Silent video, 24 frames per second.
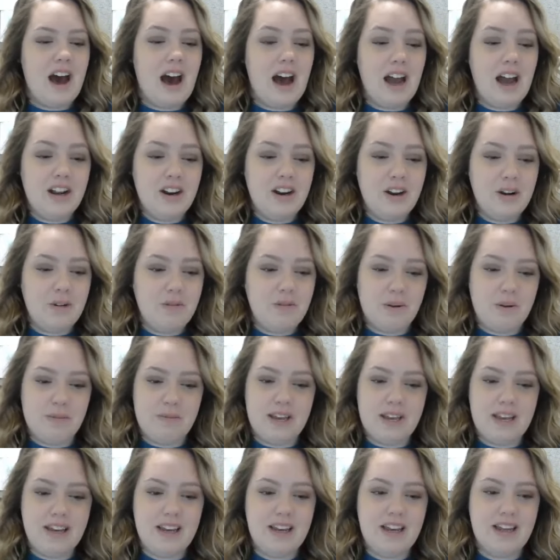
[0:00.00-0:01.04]
I know for
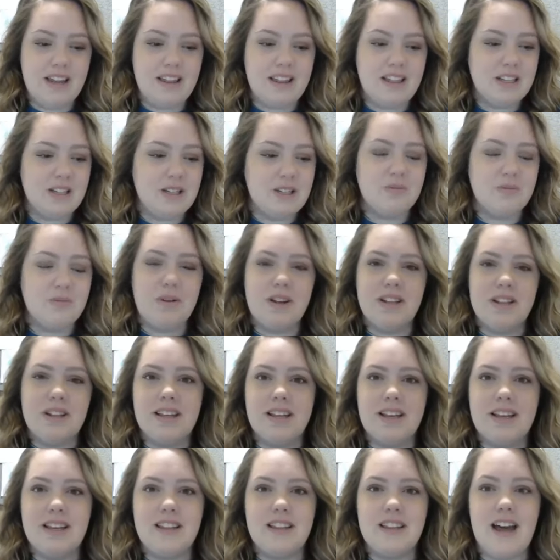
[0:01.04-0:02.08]
me, this is one
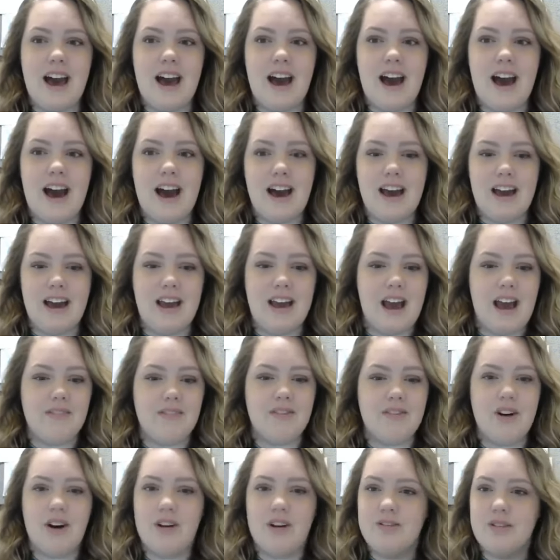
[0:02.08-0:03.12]
thing that I
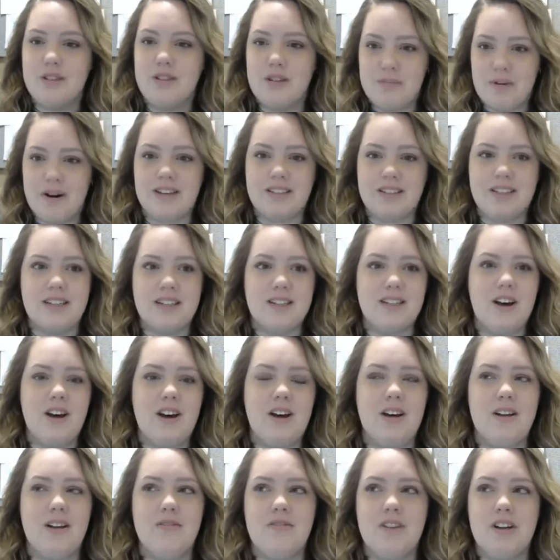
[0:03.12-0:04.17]
have gone through the process
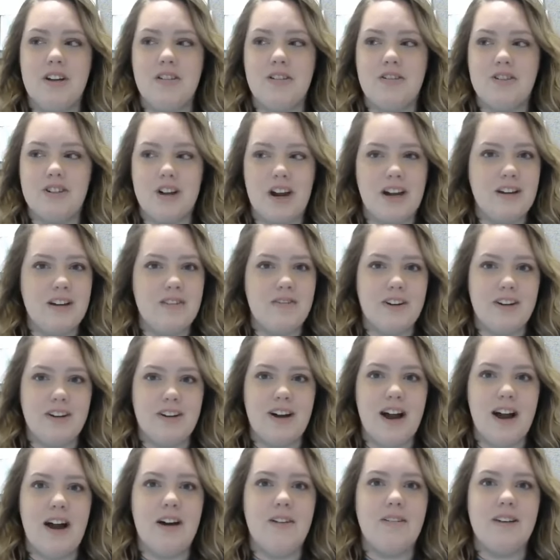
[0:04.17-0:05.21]
of, trying to
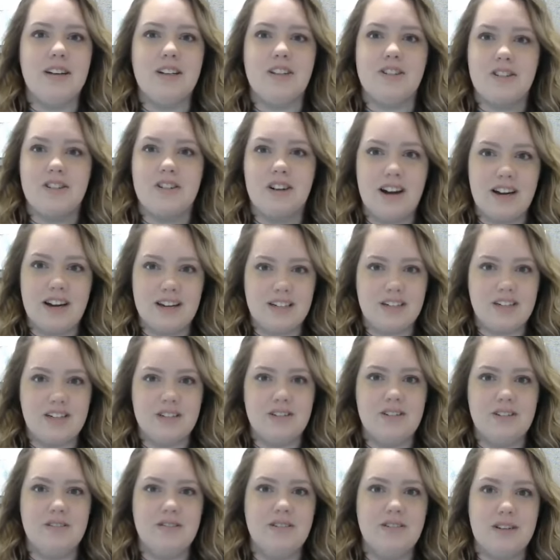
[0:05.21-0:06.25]
figure out and trying
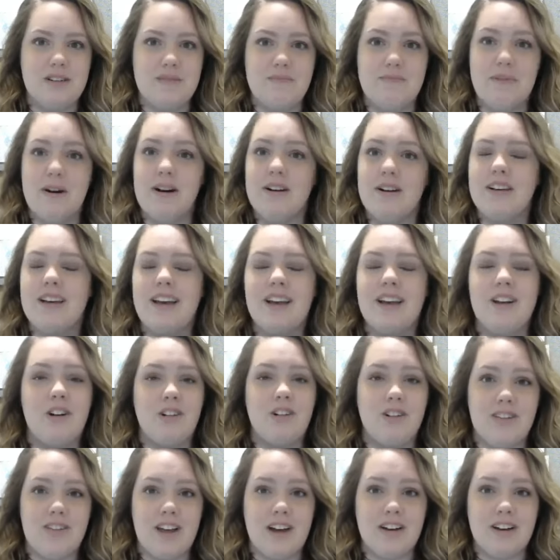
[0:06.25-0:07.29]
to debunk and
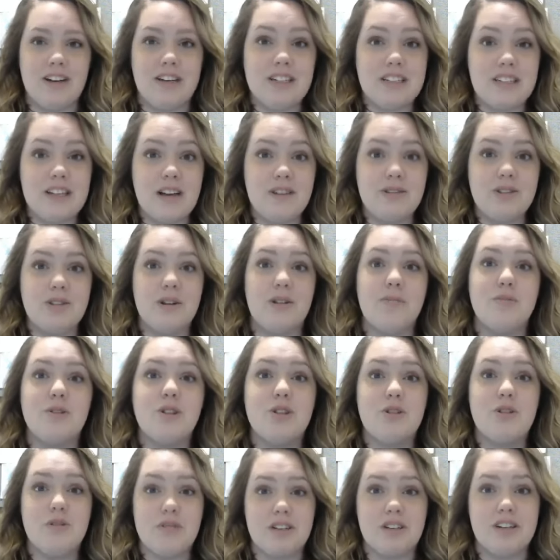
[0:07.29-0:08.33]
all of that good stuff. So I'm
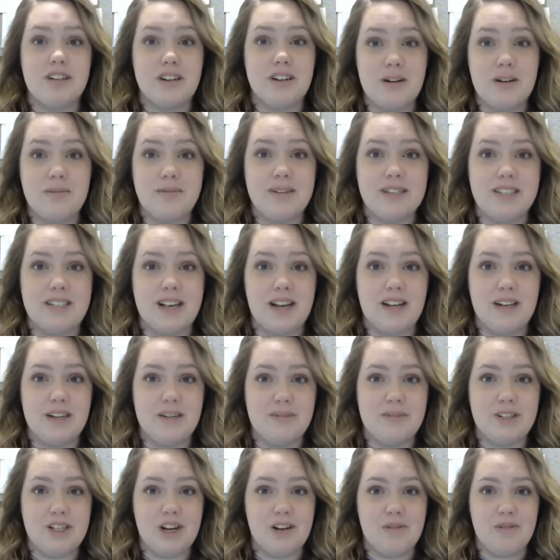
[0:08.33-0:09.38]
so incredibly excited
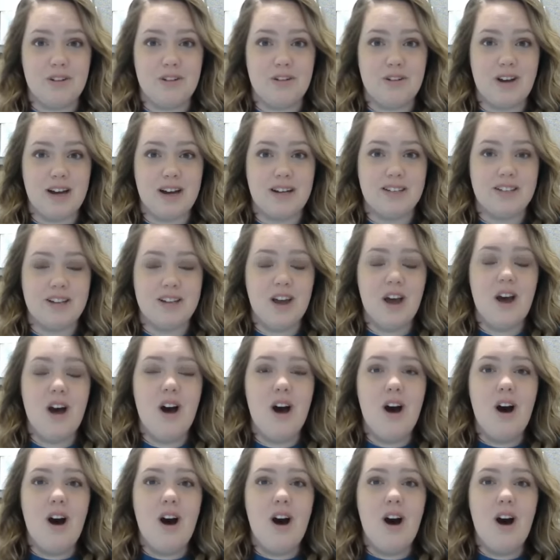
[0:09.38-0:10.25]
to be sharing with you guys